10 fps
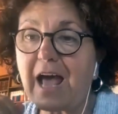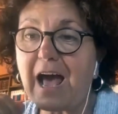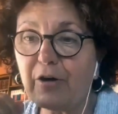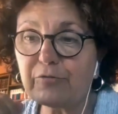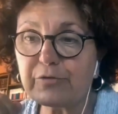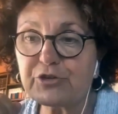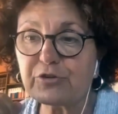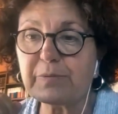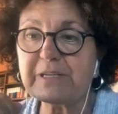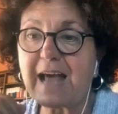how we
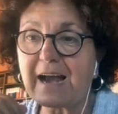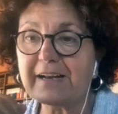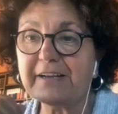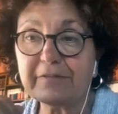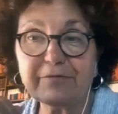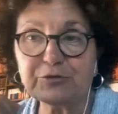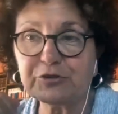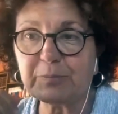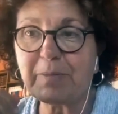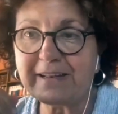should be tackling the
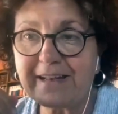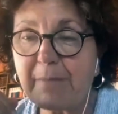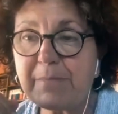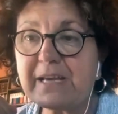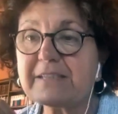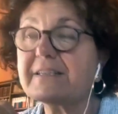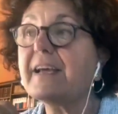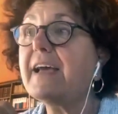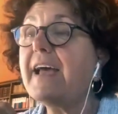future pandemics.